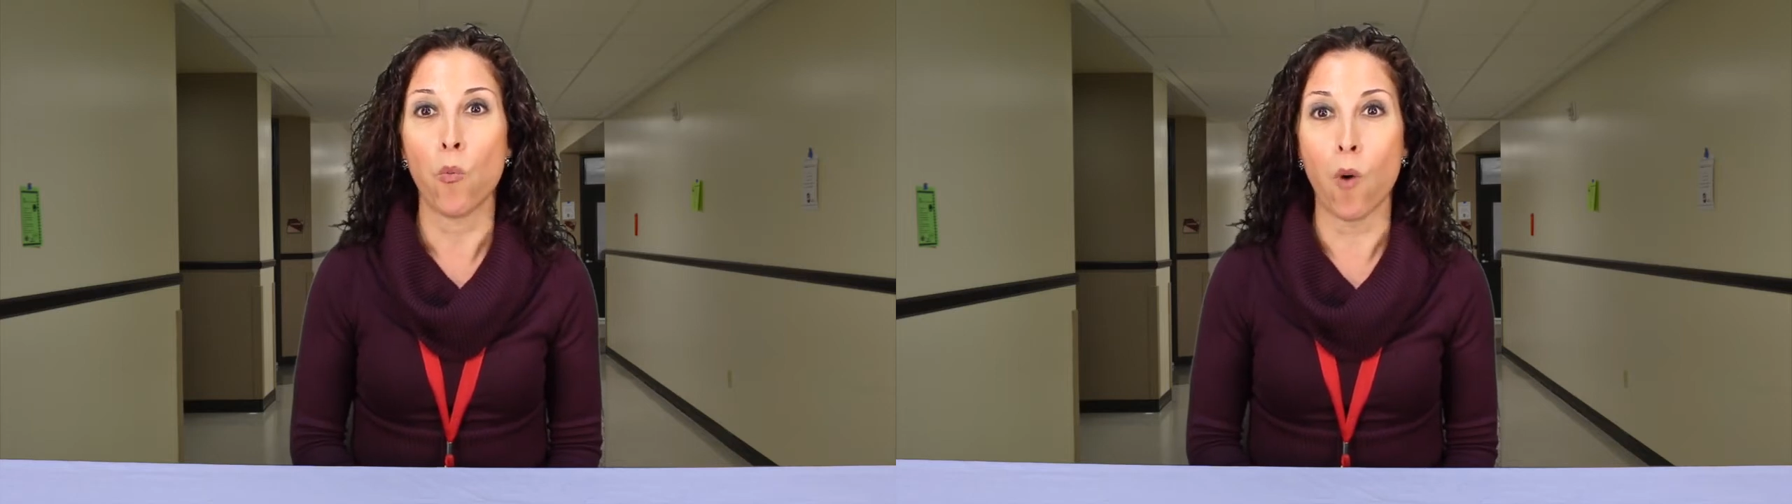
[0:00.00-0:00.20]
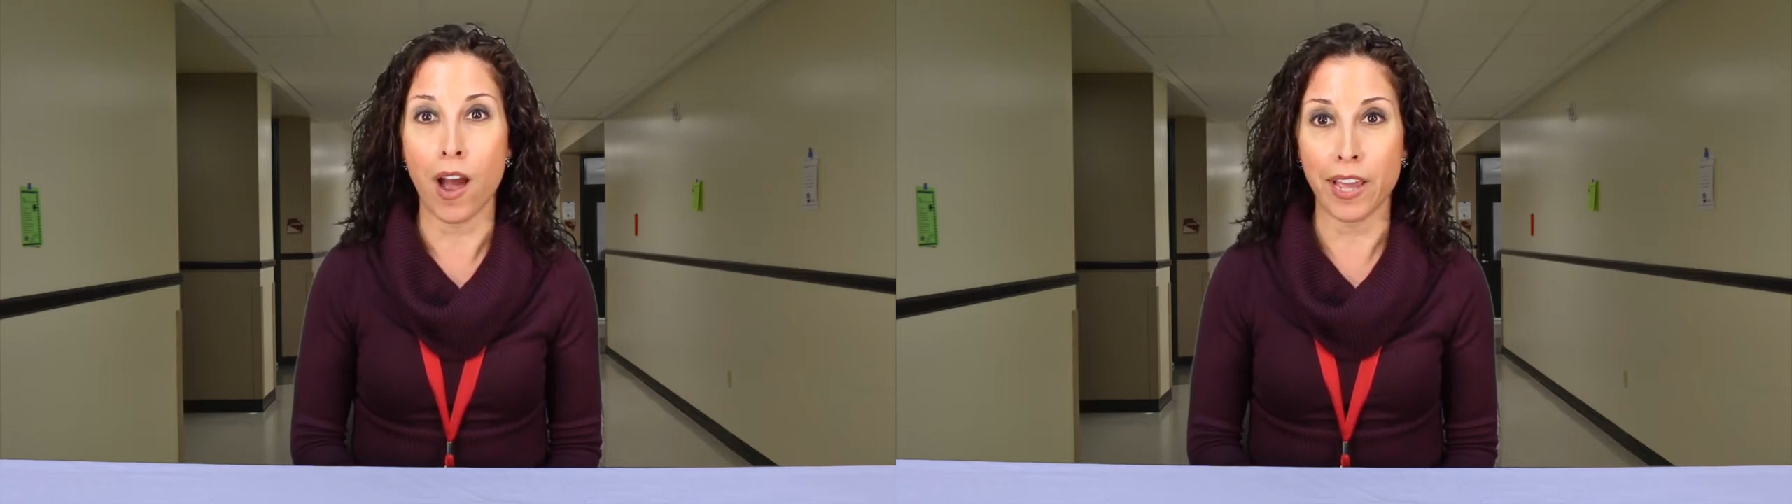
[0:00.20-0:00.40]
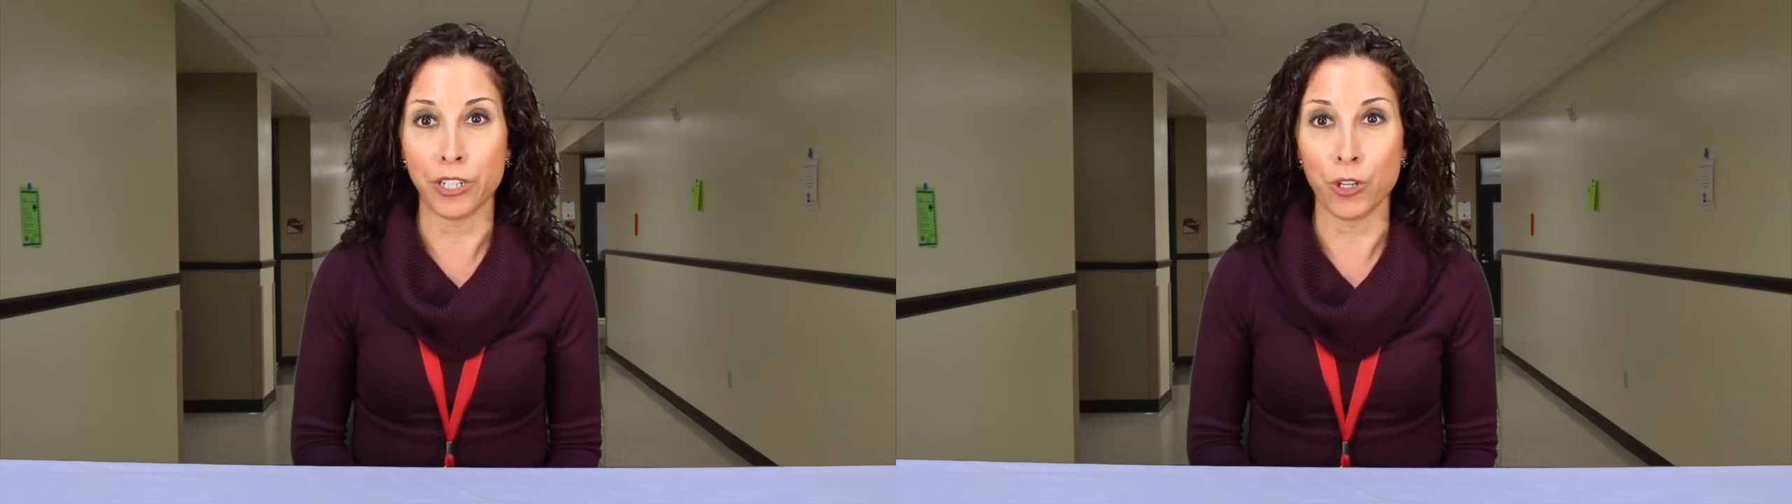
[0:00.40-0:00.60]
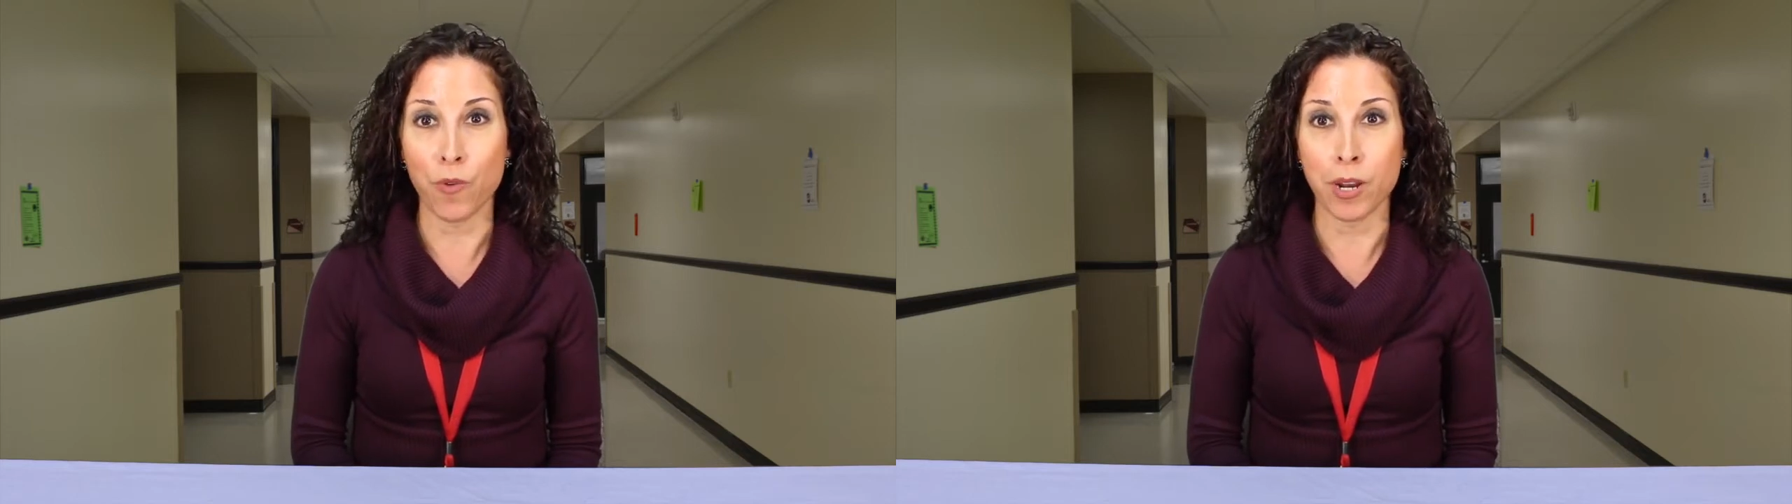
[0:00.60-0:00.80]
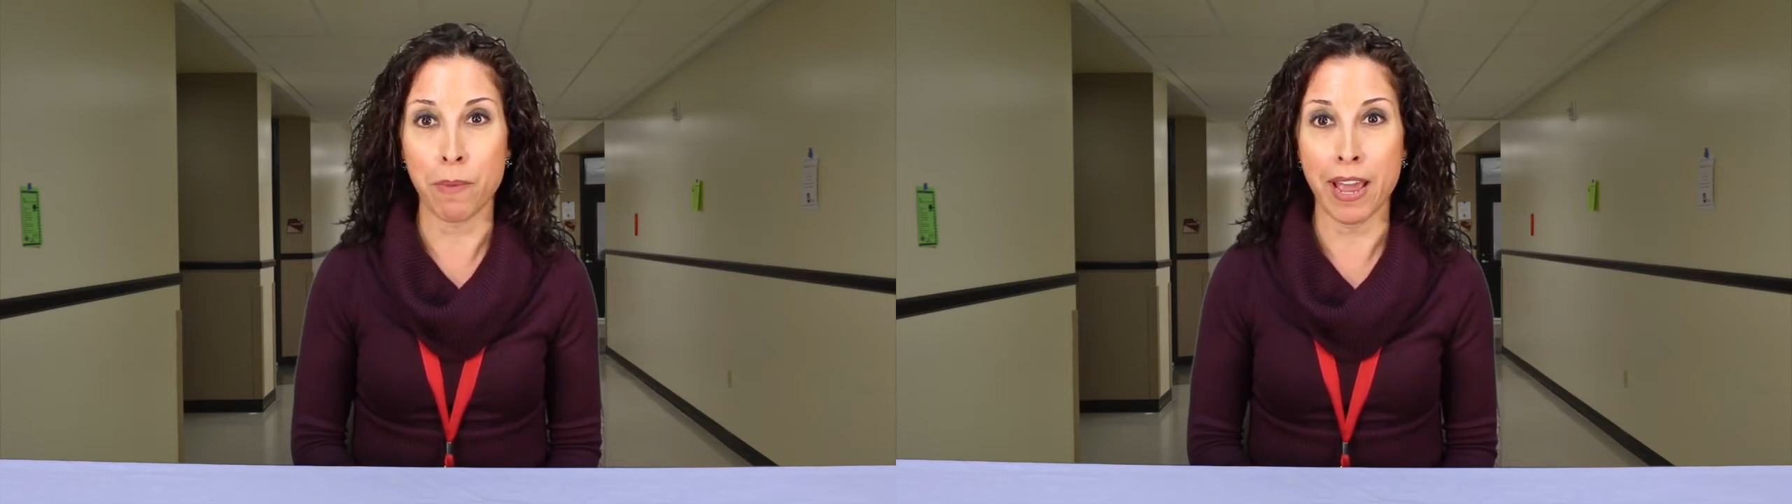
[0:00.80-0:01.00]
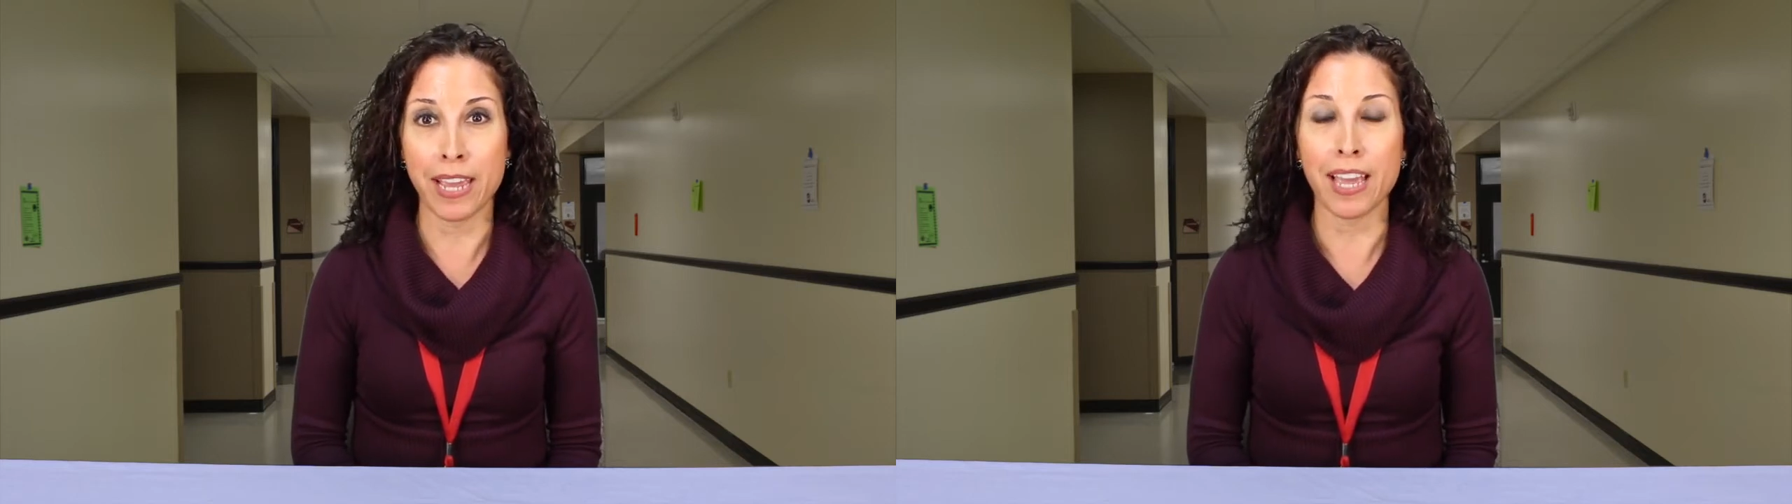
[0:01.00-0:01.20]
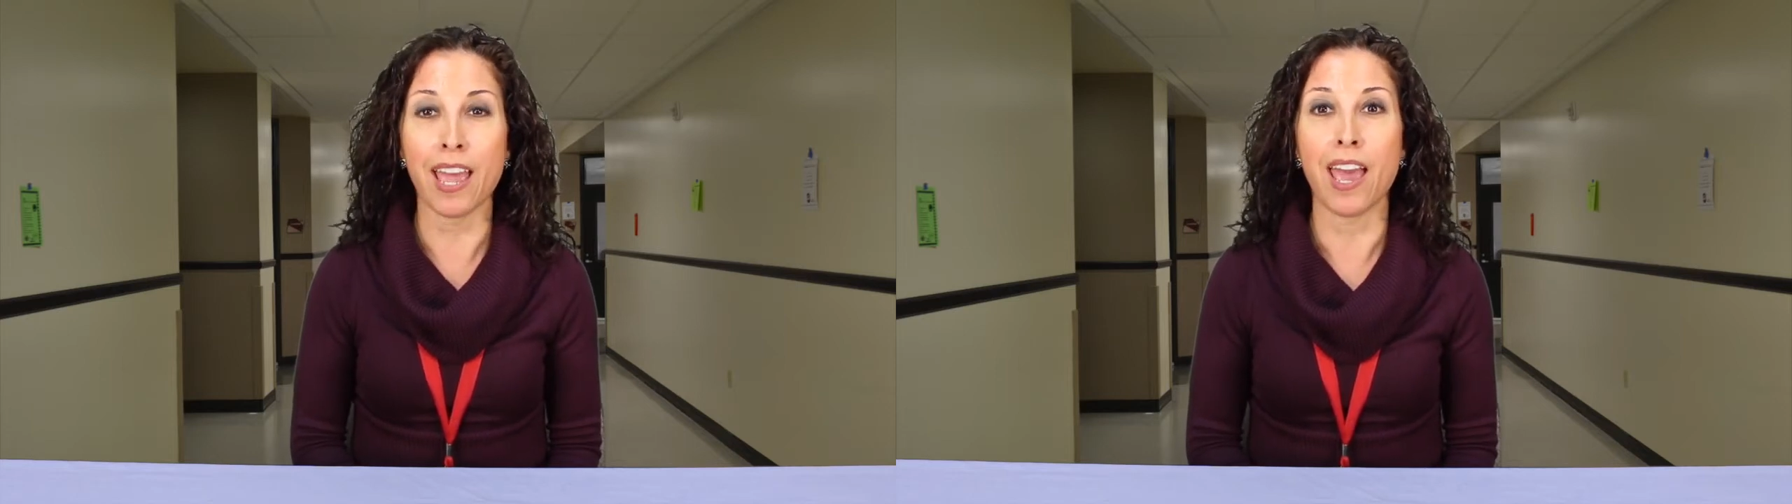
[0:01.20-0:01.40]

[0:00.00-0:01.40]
why do you want a bike,